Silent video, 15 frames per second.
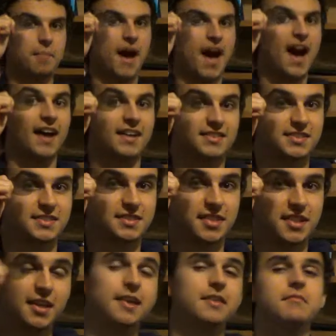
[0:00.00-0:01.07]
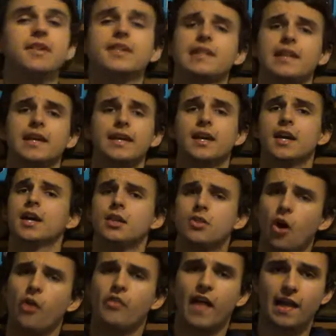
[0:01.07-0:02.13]
past. Admittedly,
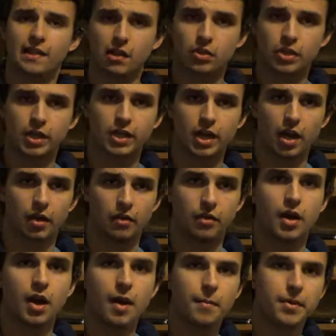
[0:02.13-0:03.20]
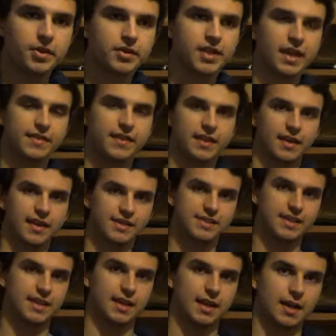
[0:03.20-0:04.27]
not that long ago, but you get the
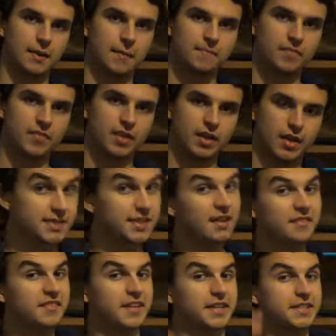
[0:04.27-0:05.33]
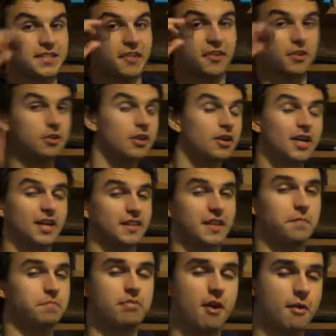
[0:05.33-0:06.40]
idea. That means if you look at the
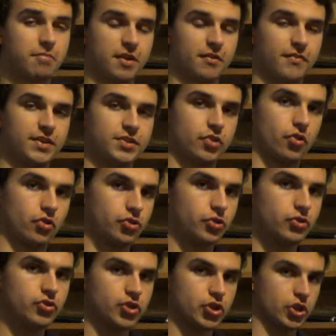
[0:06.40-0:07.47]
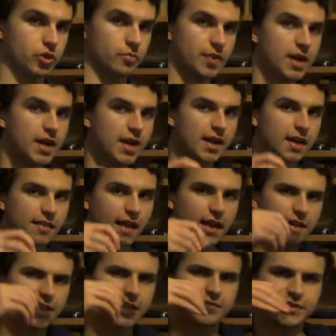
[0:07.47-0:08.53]
appropriate video on YouTube,
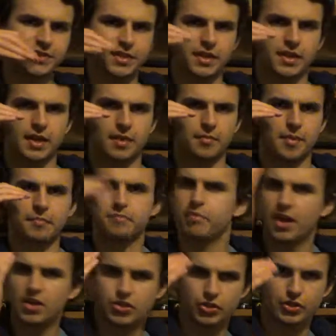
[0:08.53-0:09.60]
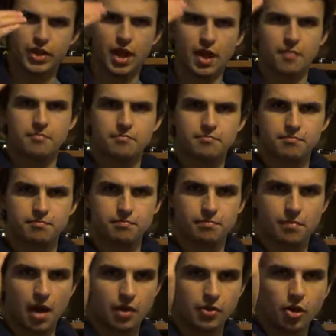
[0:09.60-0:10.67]
that gives the impression that
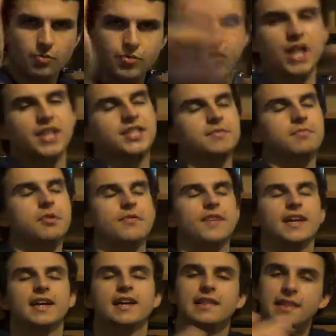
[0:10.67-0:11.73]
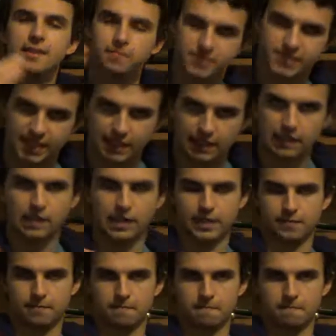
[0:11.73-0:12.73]
an object is moving elliptically.